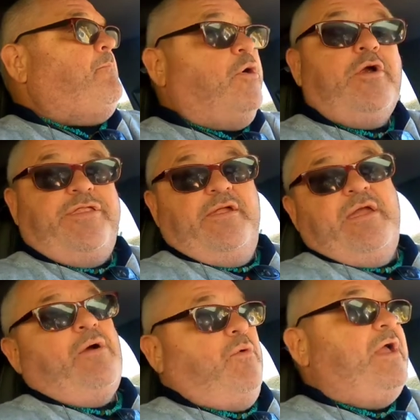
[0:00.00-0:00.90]
person
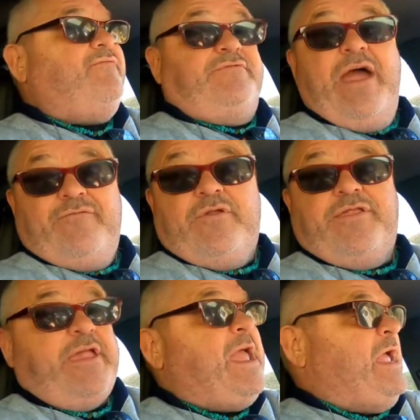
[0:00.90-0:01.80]
that we have never
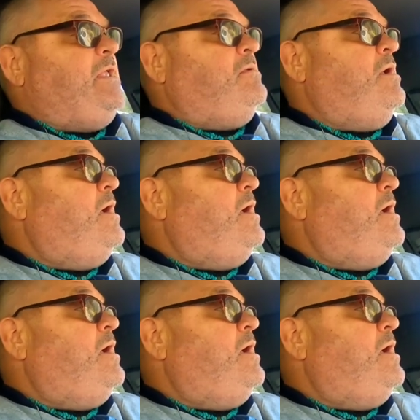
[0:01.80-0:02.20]
seen